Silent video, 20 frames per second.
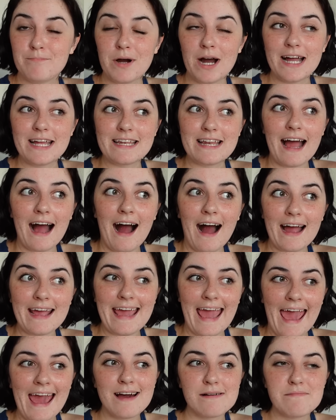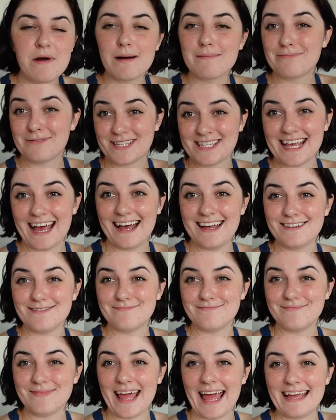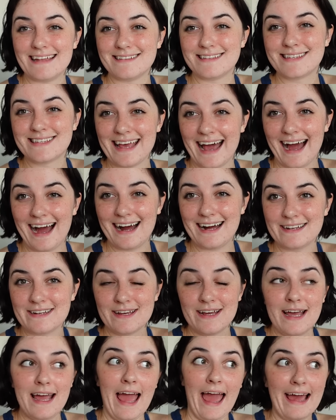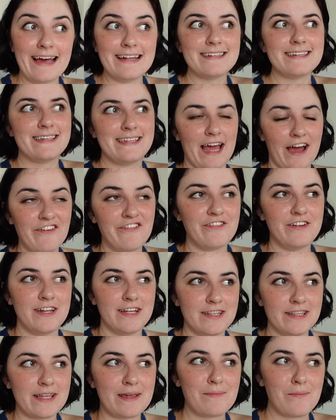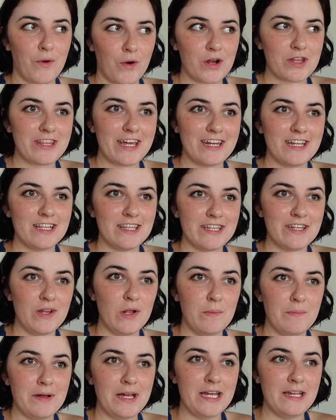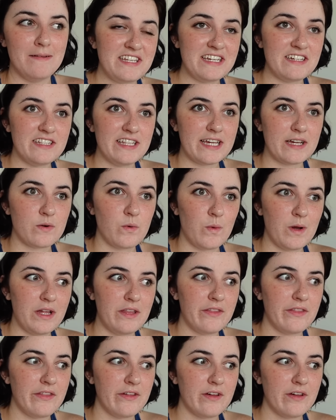but I am upset and sad, and definitely more than a little bit, dealing with